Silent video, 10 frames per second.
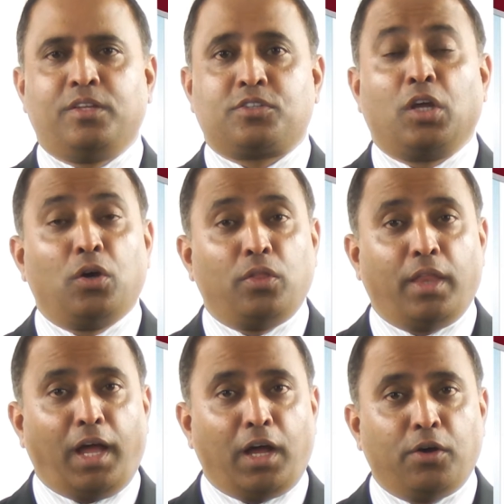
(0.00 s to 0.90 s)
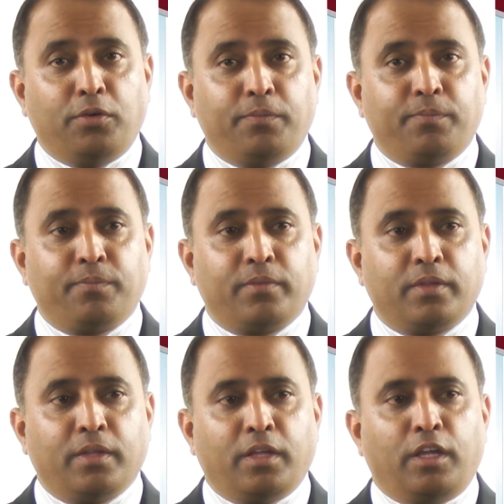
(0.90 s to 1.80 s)
So now,
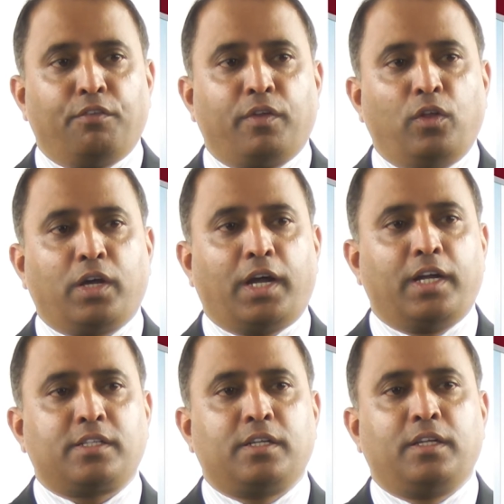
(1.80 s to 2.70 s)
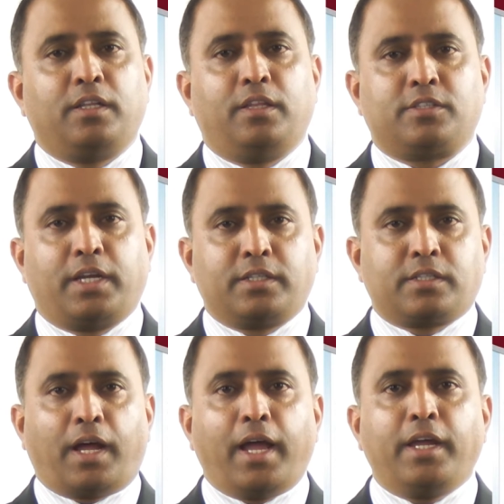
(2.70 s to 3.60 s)
if you look at this
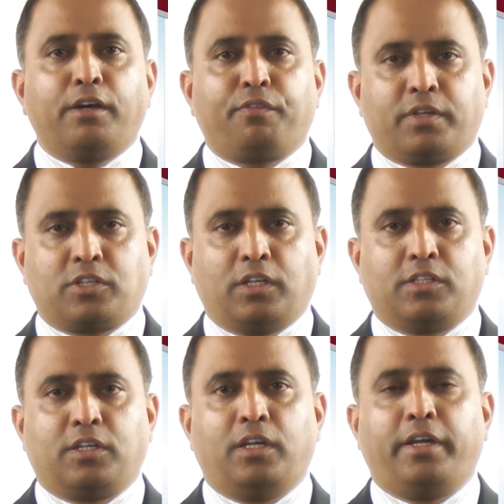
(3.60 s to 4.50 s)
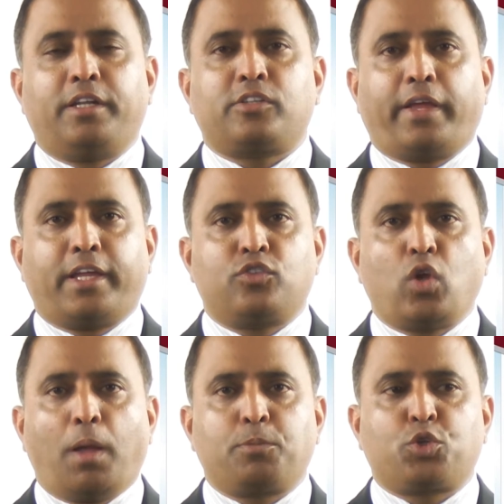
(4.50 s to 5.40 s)
entire facility, it is like a
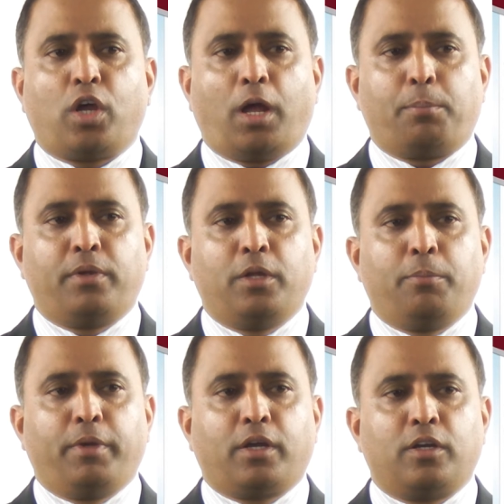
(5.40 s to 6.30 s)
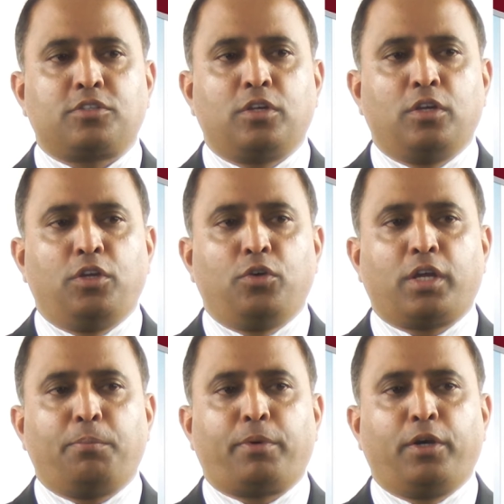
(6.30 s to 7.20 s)
job shop because you
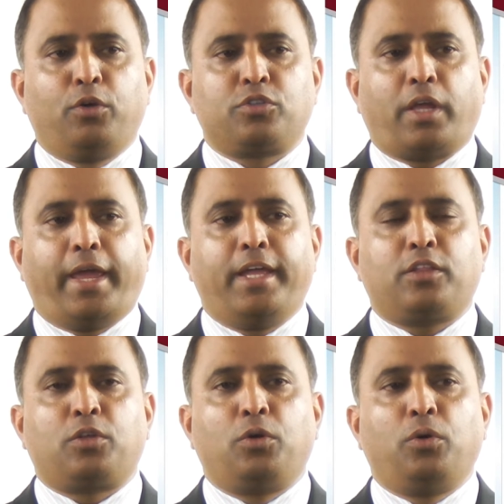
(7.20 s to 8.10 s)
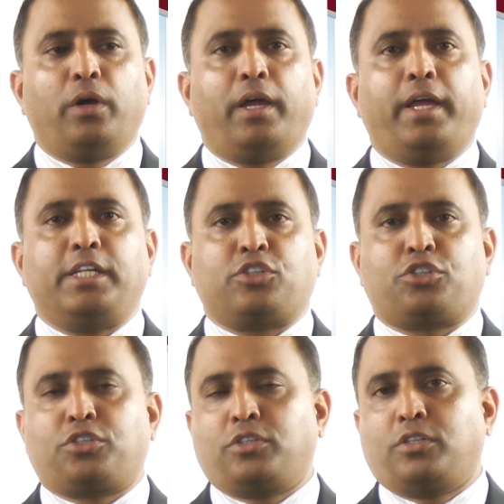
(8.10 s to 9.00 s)
can produce A through
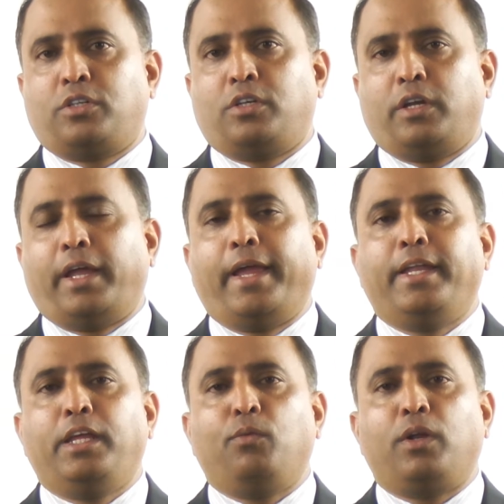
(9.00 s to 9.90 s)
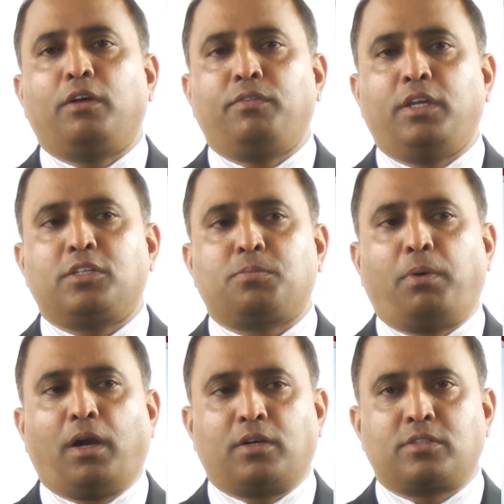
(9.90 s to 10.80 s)
H, any one of these
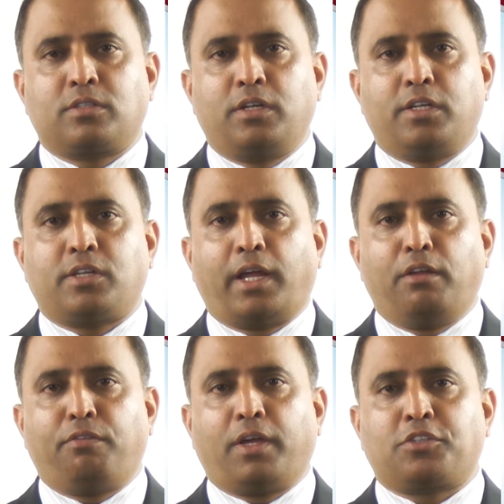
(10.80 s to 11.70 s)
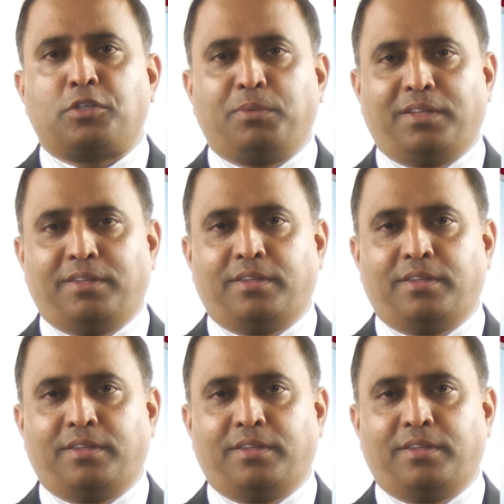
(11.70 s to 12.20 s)
parts. It's highly flexible.